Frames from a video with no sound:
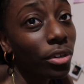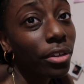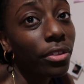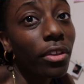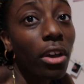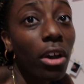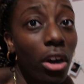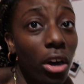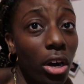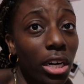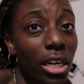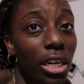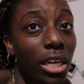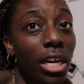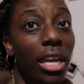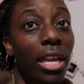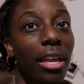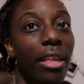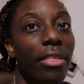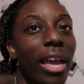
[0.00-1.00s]
it in the car.
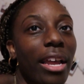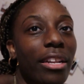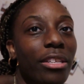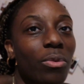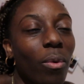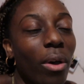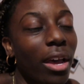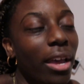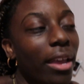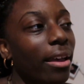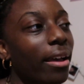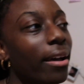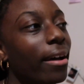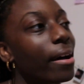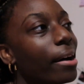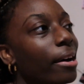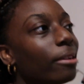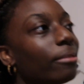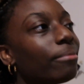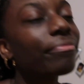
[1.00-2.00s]
That's why.
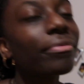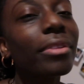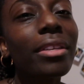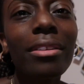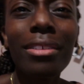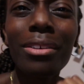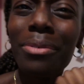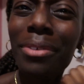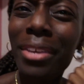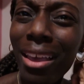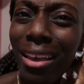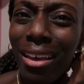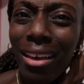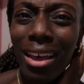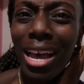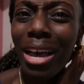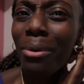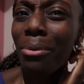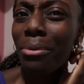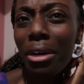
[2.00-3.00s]
So yeah,
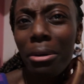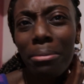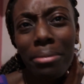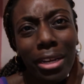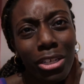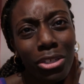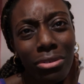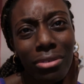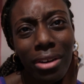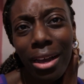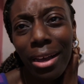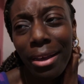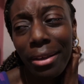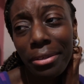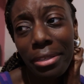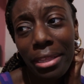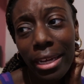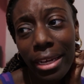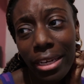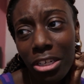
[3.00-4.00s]
I will update you
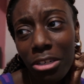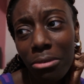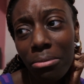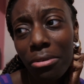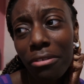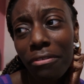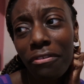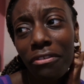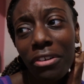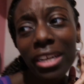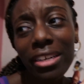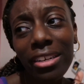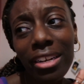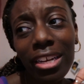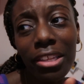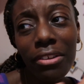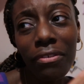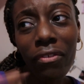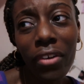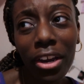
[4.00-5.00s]
guys later, but for right now
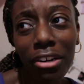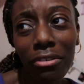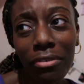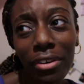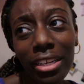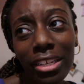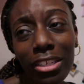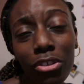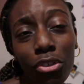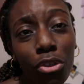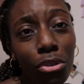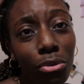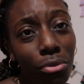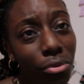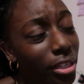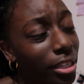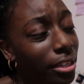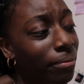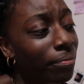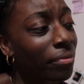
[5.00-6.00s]
the final ratings is
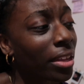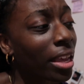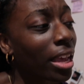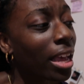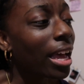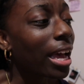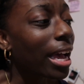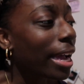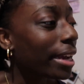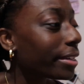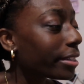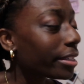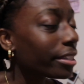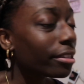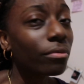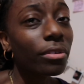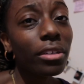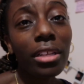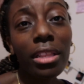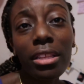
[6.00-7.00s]
3. I did
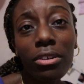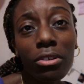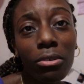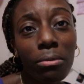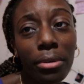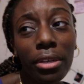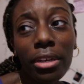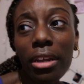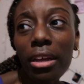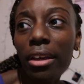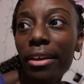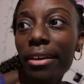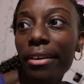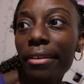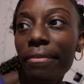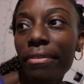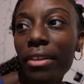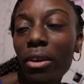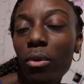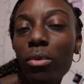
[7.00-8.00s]
read a little bit
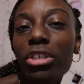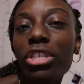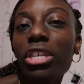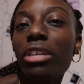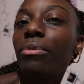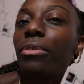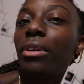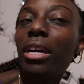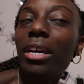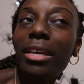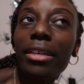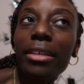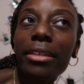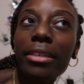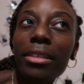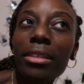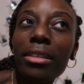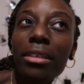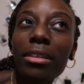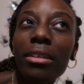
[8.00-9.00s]
of They Wish They Were
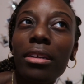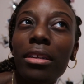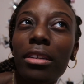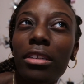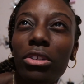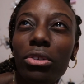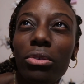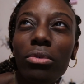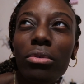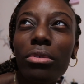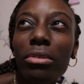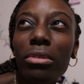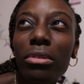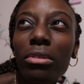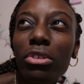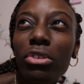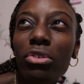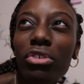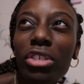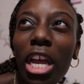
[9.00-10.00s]
Us, two
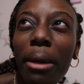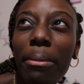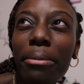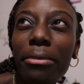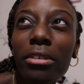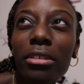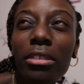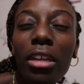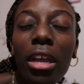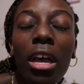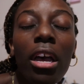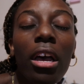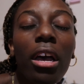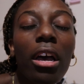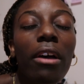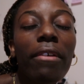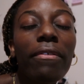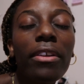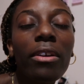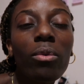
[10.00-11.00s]
chapters
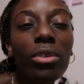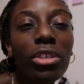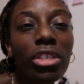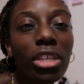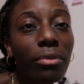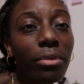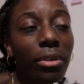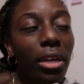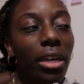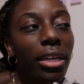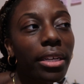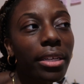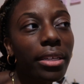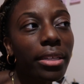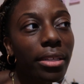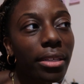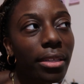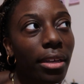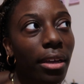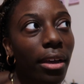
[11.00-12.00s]
of They Wish They Were
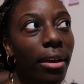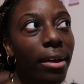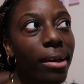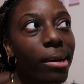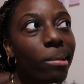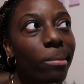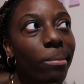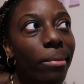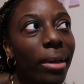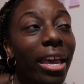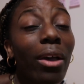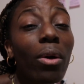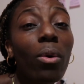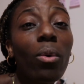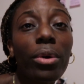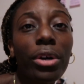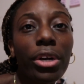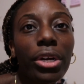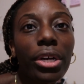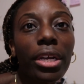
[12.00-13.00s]
Us at
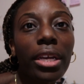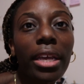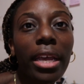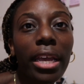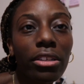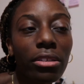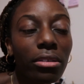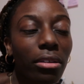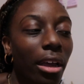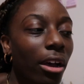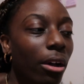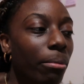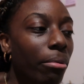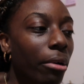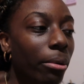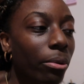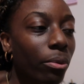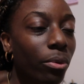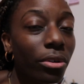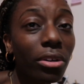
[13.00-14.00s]
work, and so I'll
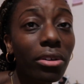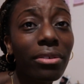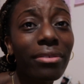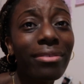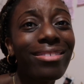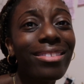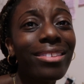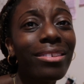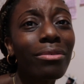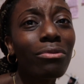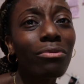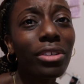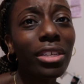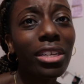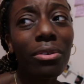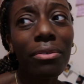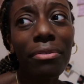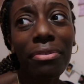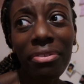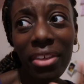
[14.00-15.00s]
probably read
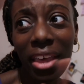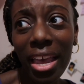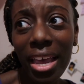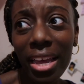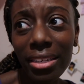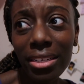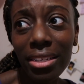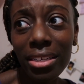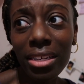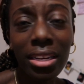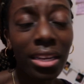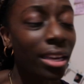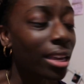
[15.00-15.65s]
on that